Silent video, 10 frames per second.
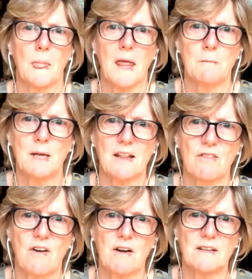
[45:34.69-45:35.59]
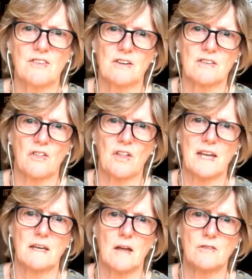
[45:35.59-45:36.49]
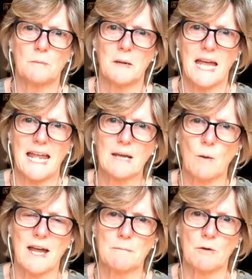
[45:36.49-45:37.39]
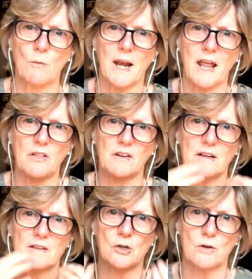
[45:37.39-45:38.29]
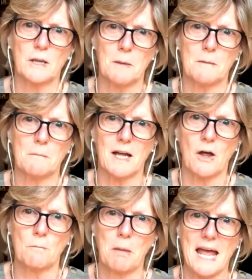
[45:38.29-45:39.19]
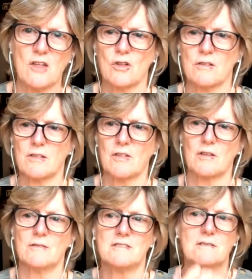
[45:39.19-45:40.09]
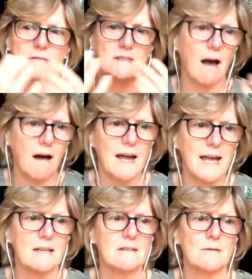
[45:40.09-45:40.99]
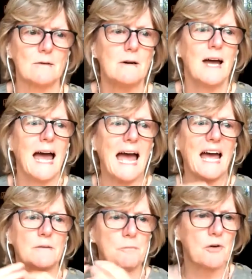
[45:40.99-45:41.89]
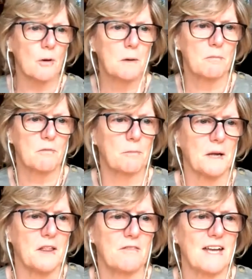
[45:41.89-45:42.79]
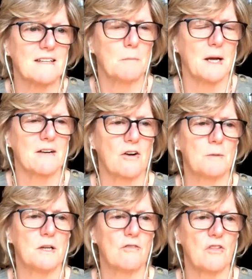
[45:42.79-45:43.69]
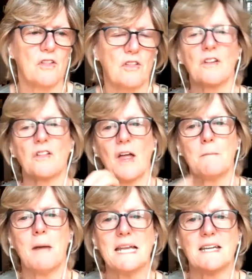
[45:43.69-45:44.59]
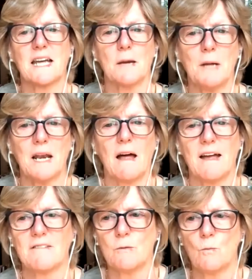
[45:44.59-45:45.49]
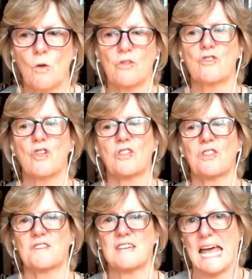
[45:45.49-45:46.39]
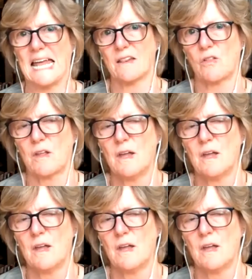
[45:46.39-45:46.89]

I mean, it's very difficult to say no to me anyway, but when I start talking about my own patients who died or had problems because of antimicrobial resistance, I made it come alive. It wasn't just stats.